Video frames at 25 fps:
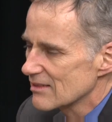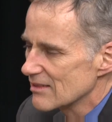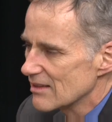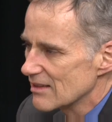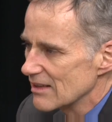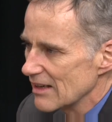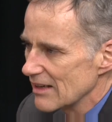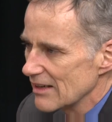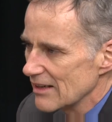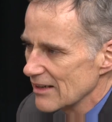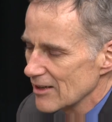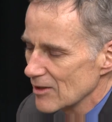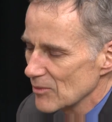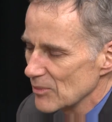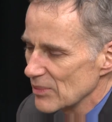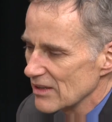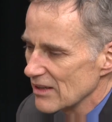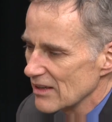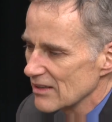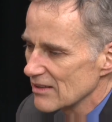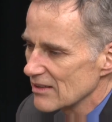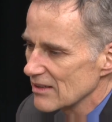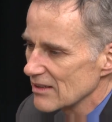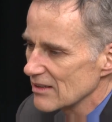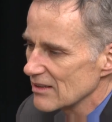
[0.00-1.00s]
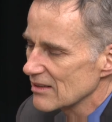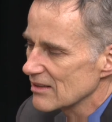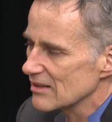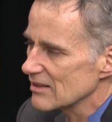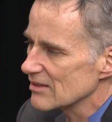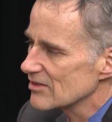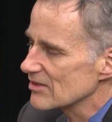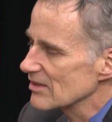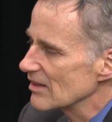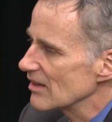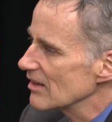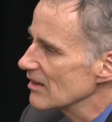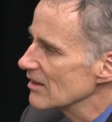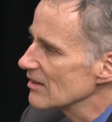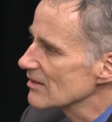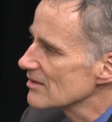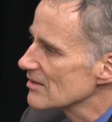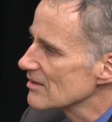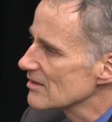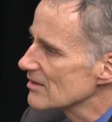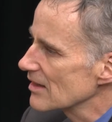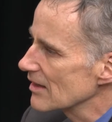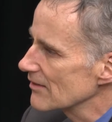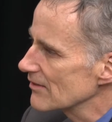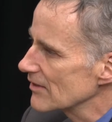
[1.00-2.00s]
there, but I think the challenge
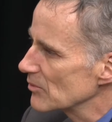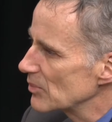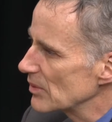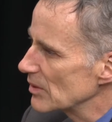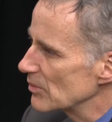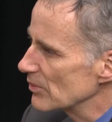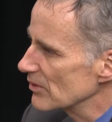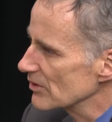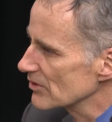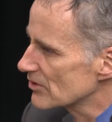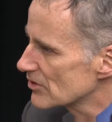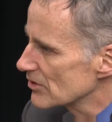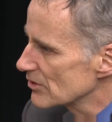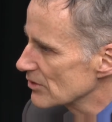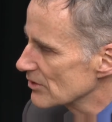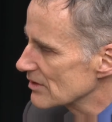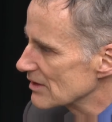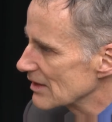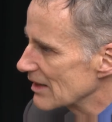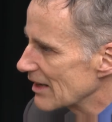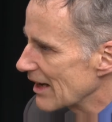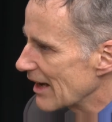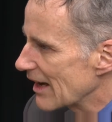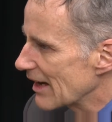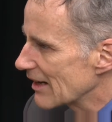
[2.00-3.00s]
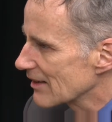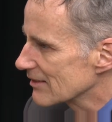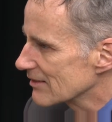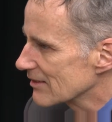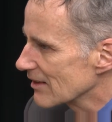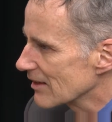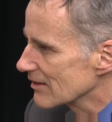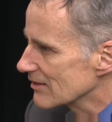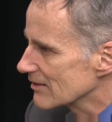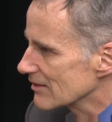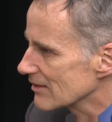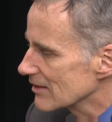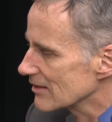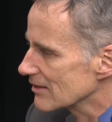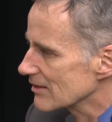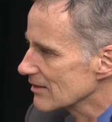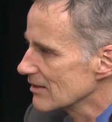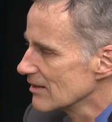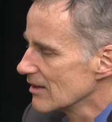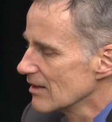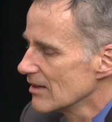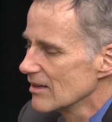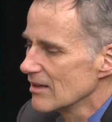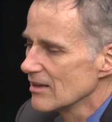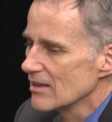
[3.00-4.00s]
is having people choose to access it.
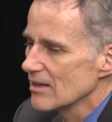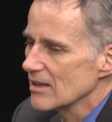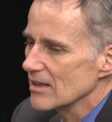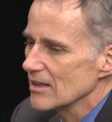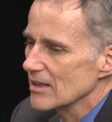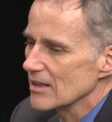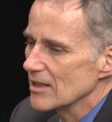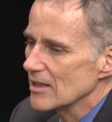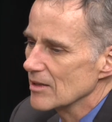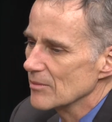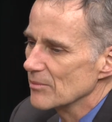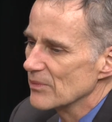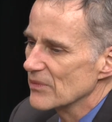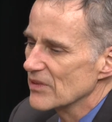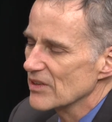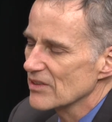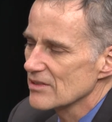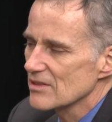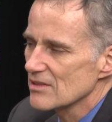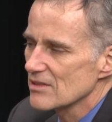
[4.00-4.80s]
Um, there's